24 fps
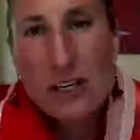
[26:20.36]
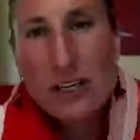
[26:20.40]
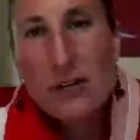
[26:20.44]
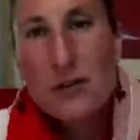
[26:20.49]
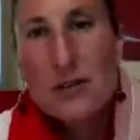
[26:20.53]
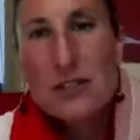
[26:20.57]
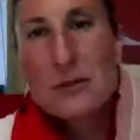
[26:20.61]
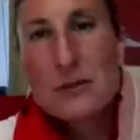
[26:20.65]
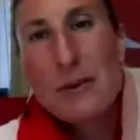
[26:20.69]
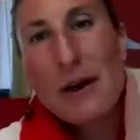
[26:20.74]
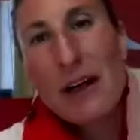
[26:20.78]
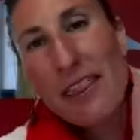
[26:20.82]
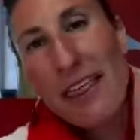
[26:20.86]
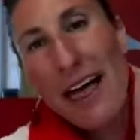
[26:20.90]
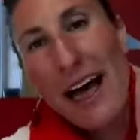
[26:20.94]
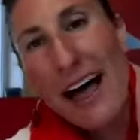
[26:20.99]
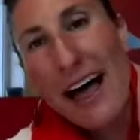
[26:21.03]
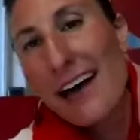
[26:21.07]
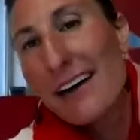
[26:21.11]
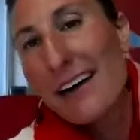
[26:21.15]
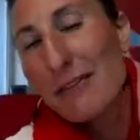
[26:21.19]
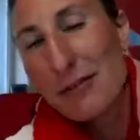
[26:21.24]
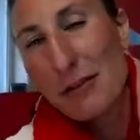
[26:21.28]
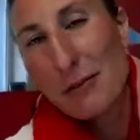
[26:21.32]
you spell
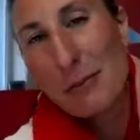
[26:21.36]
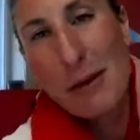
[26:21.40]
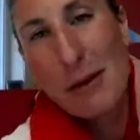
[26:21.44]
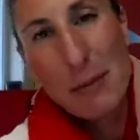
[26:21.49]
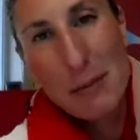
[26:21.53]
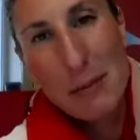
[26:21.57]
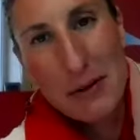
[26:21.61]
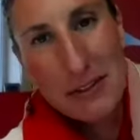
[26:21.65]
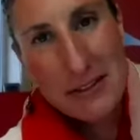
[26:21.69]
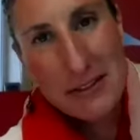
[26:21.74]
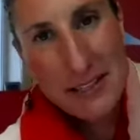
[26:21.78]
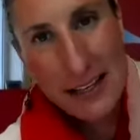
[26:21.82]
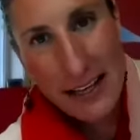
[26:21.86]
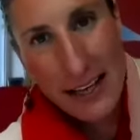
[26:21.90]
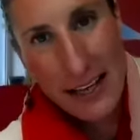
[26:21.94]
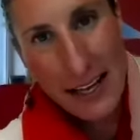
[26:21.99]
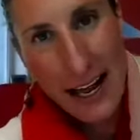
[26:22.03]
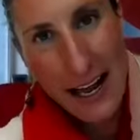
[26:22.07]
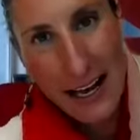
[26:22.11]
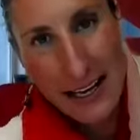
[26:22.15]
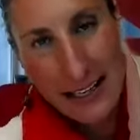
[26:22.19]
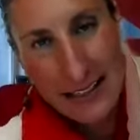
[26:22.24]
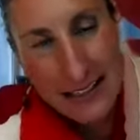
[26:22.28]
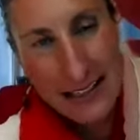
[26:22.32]
that for people to get
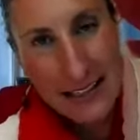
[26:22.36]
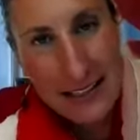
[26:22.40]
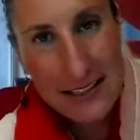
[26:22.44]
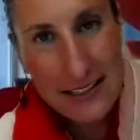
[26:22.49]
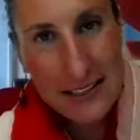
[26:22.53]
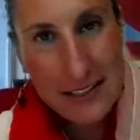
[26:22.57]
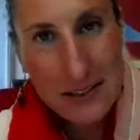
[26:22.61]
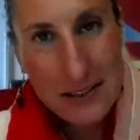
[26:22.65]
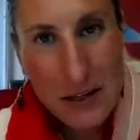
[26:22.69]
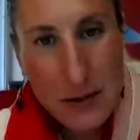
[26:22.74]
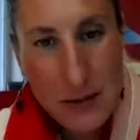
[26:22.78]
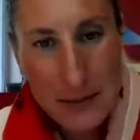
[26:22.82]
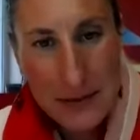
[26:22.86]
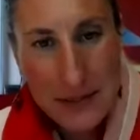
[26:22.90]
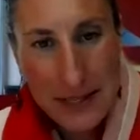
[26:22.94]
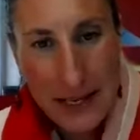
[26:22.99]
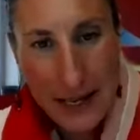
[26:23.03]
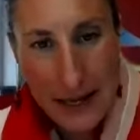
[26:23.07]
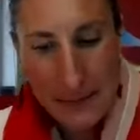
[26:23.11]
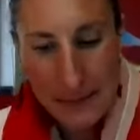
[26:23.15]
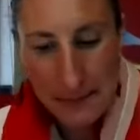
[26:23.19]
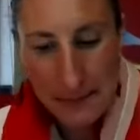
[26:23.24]
access to your website?